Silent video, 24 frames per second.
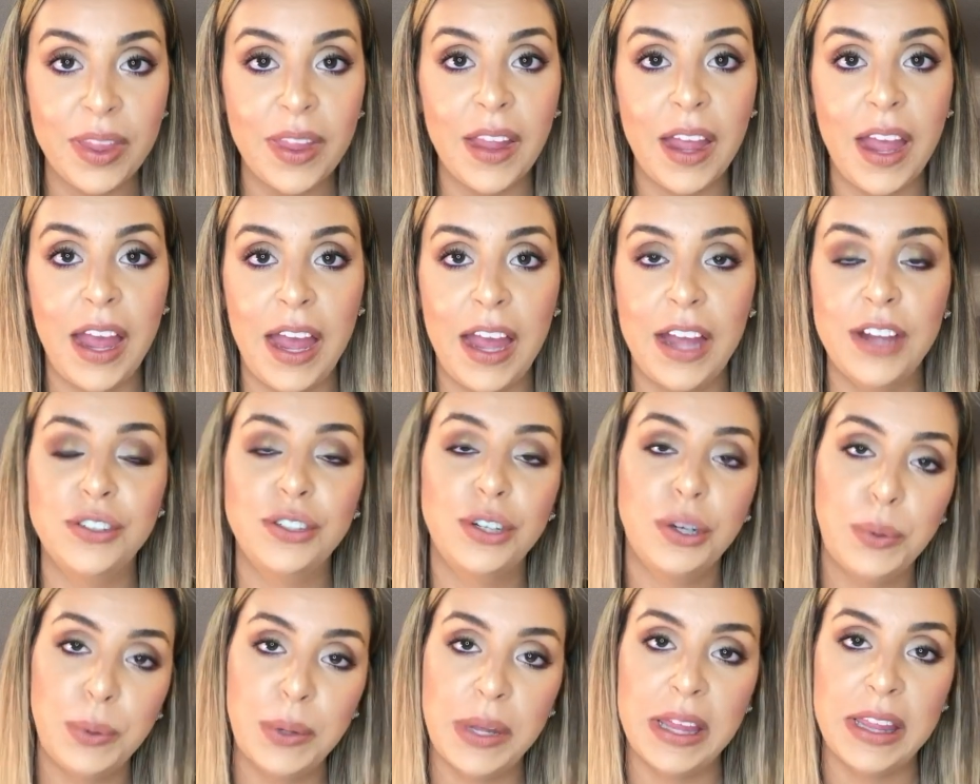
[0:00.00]
I
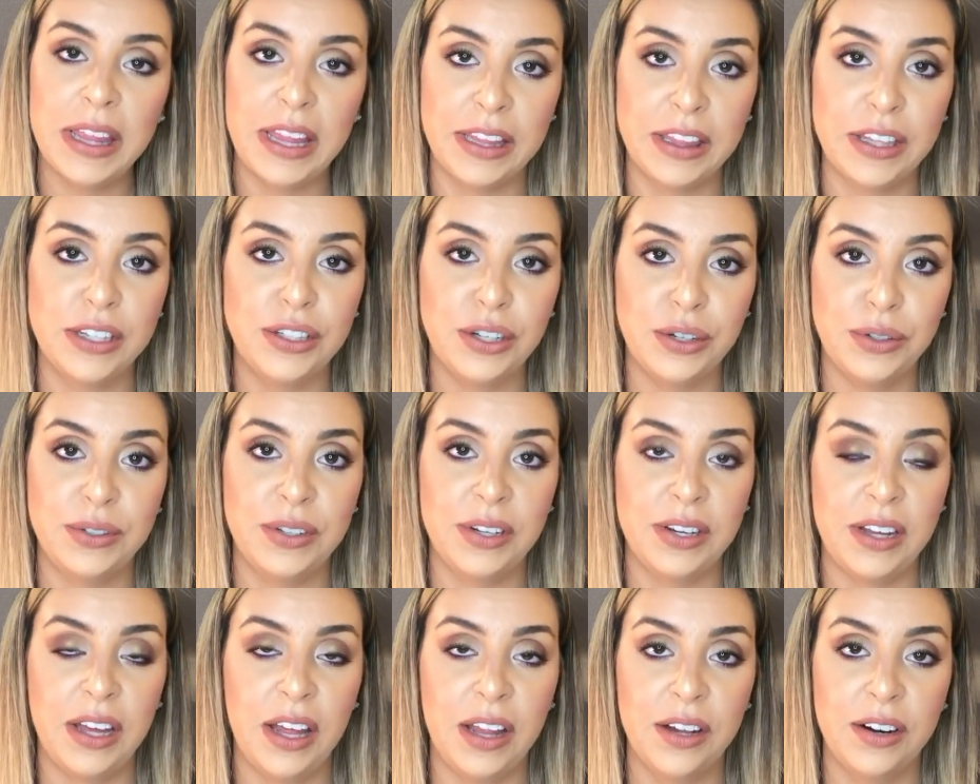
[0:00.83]
actually really like the
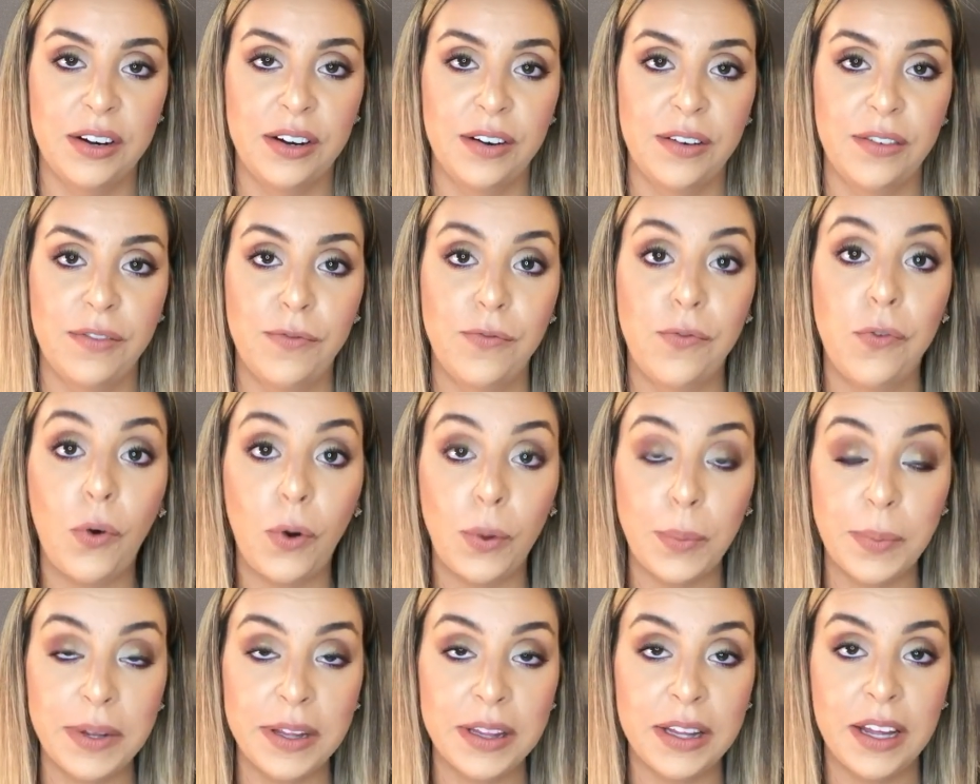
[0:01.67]
Just a Color
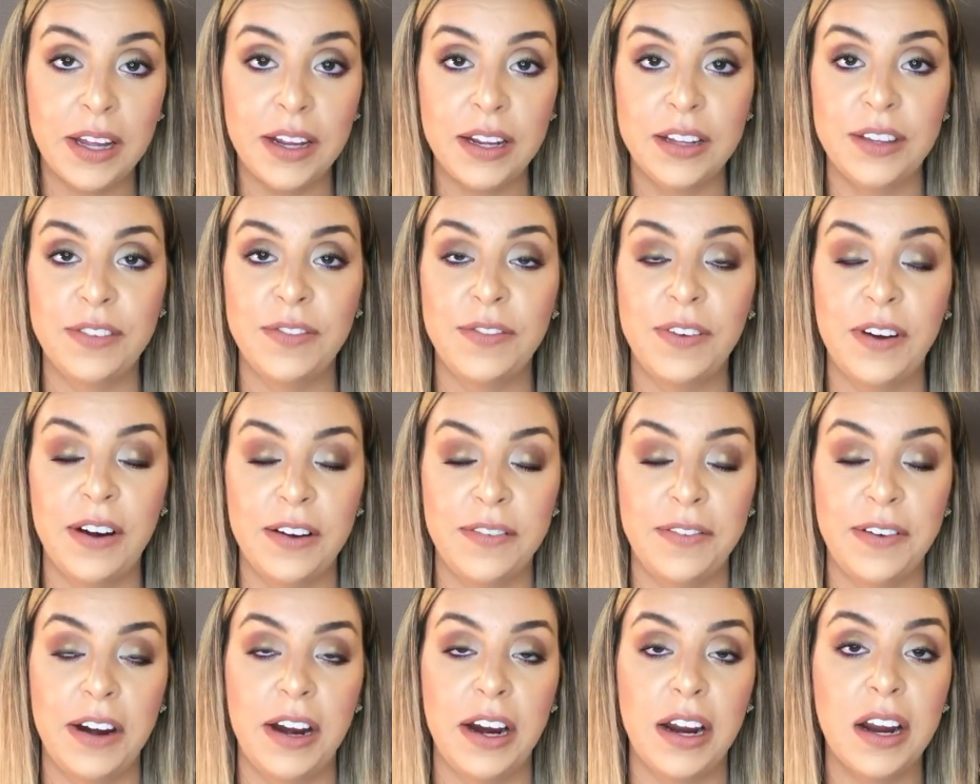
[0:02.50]
formula. It's very,
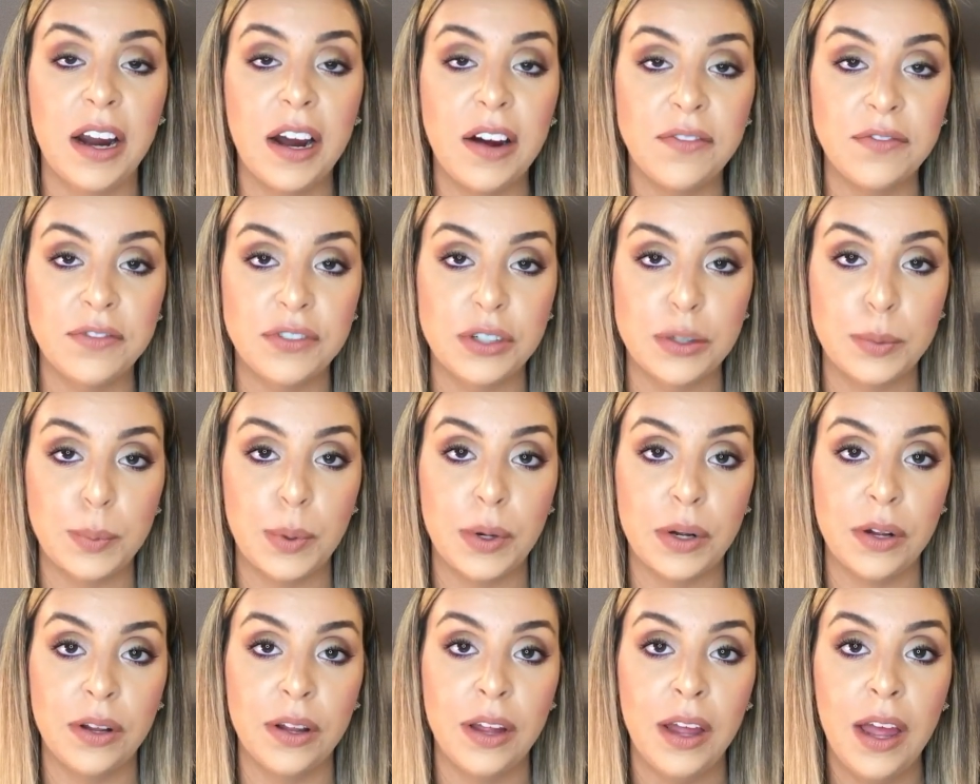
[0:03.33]
very
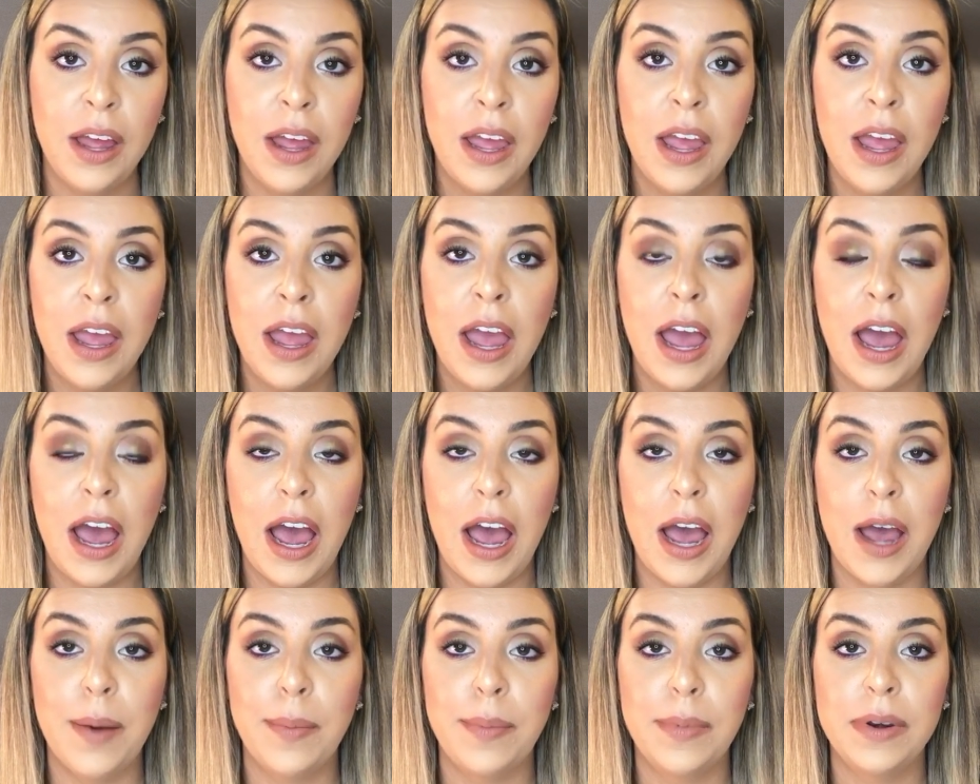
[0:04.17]
comfortable.
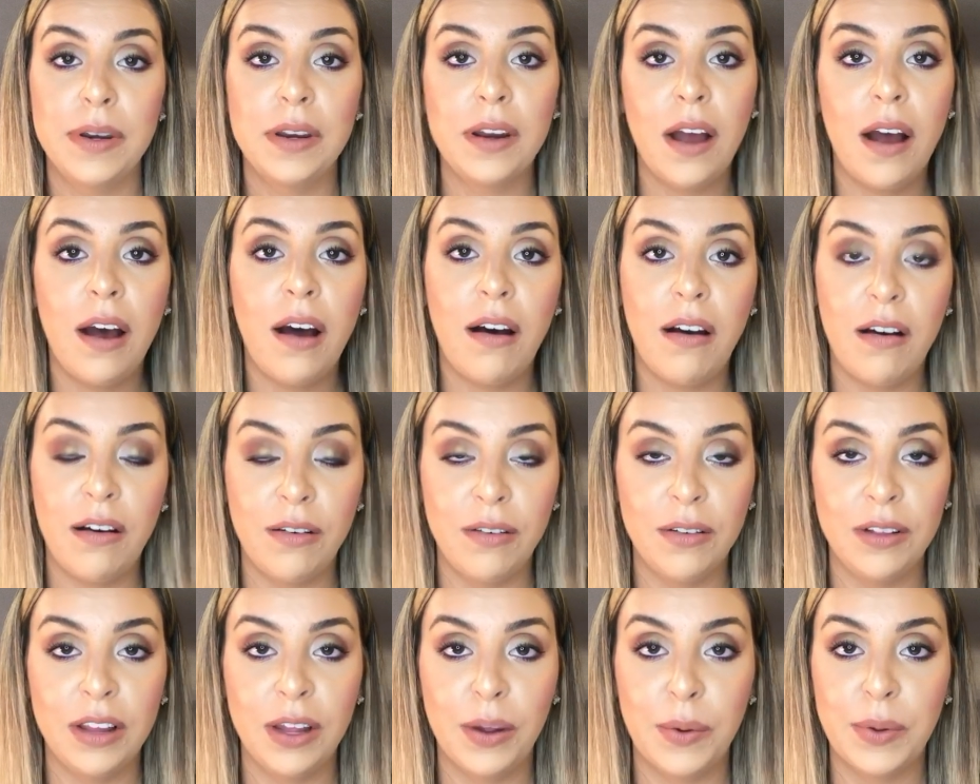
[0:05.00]
Not
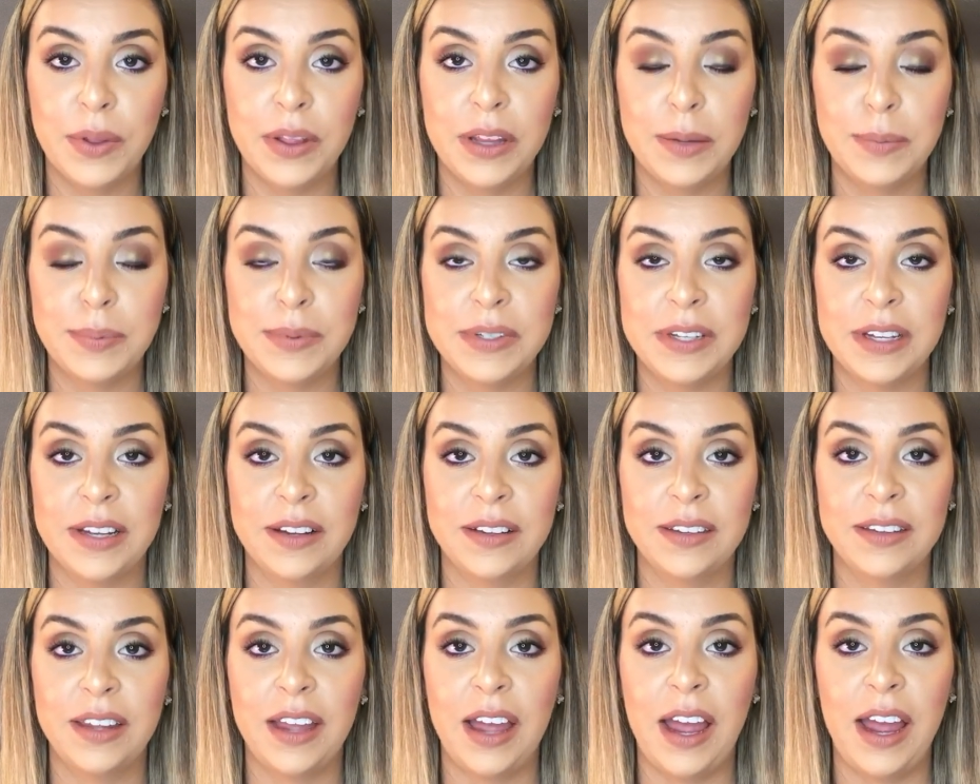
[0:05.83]
all liquid
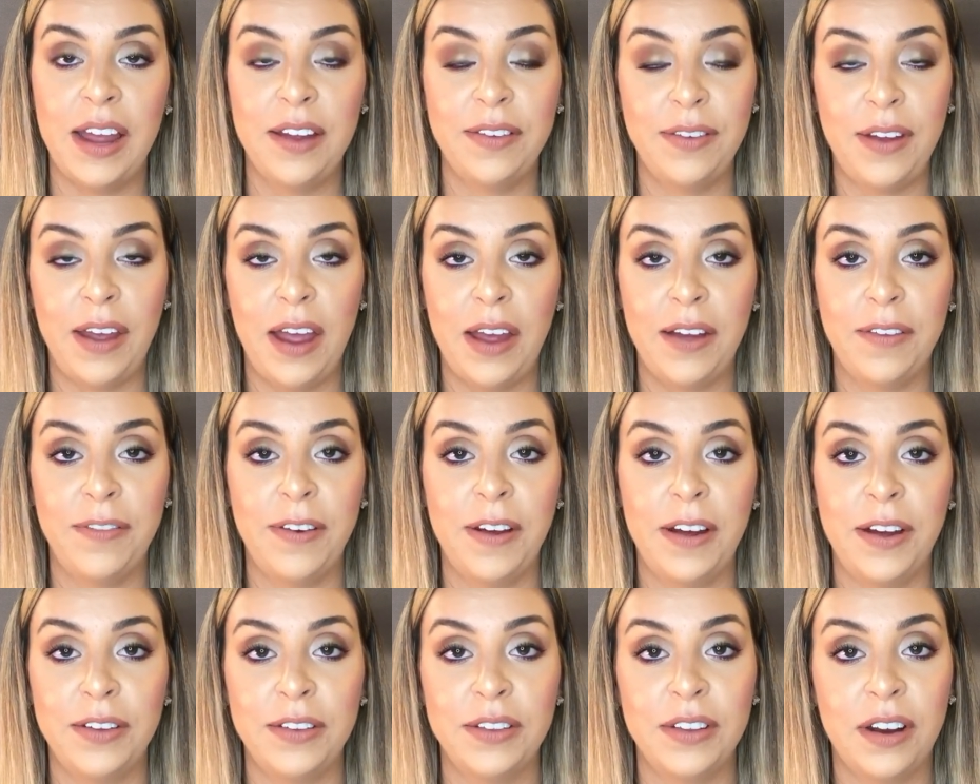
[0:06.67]
lipsticks I've
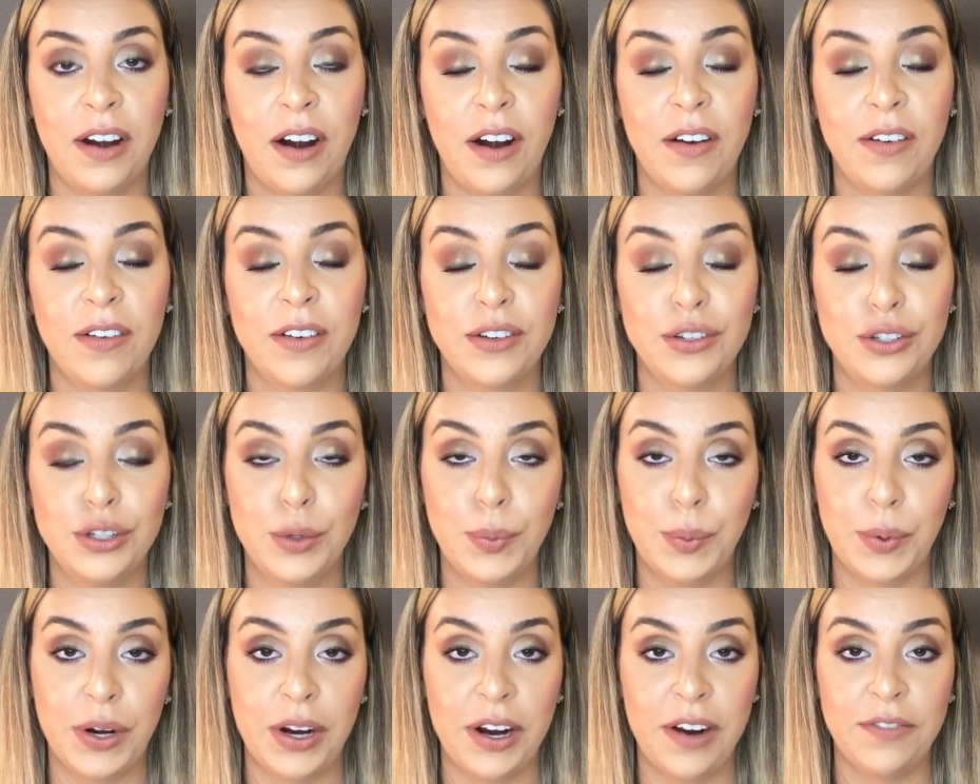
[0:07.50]
found that are
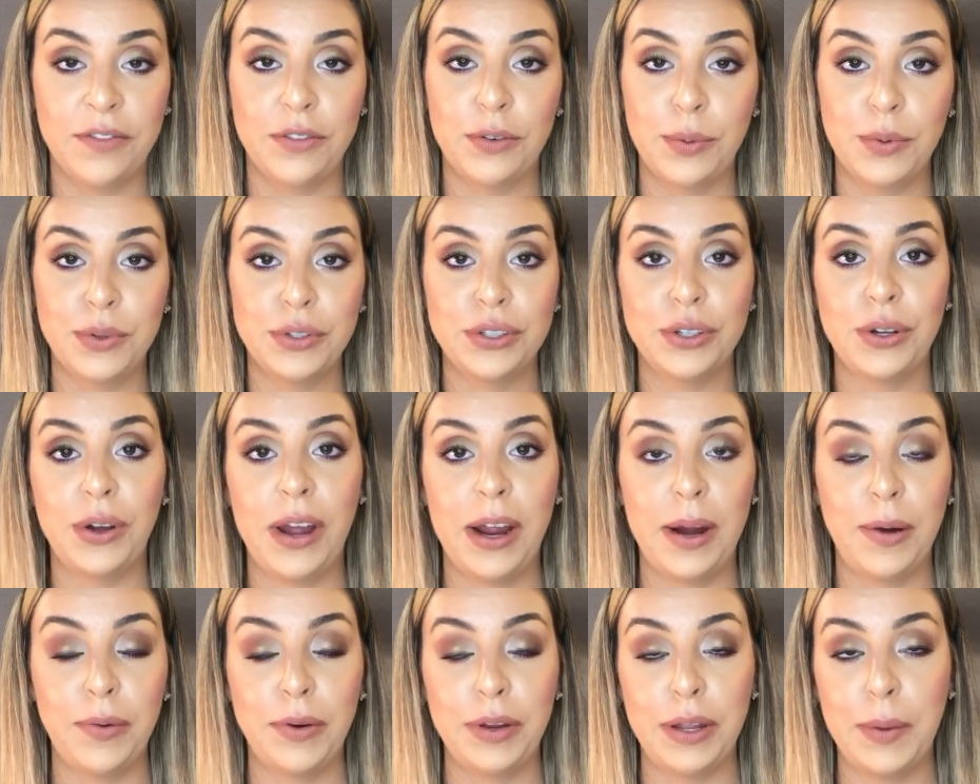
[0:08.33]
super comfortable, so
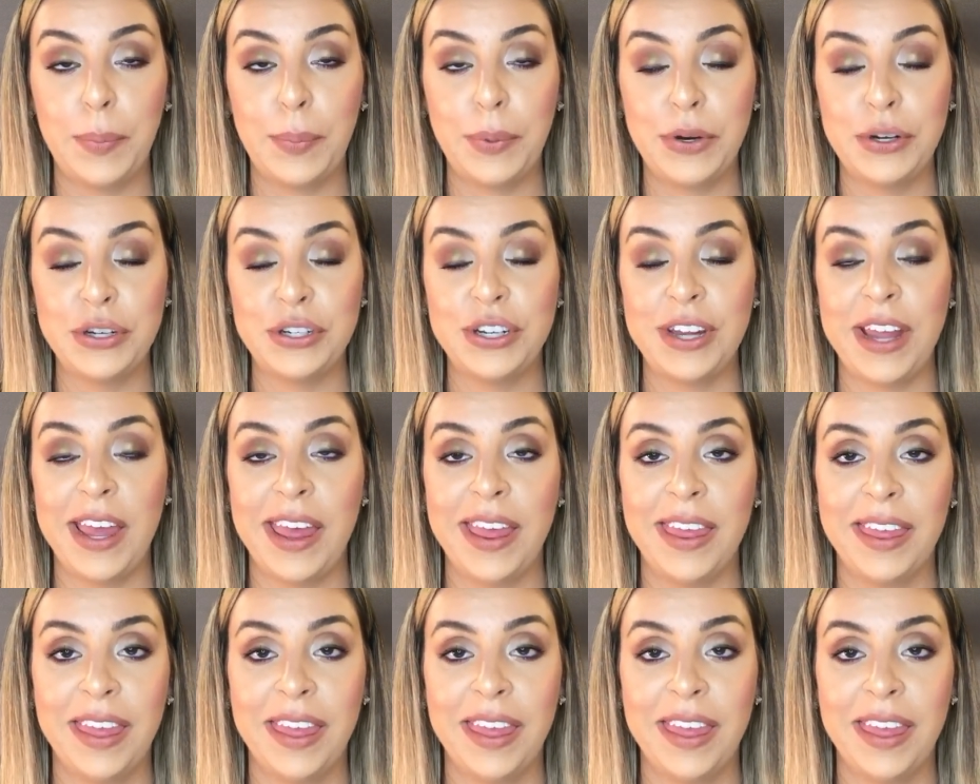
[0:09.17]
I really appreciate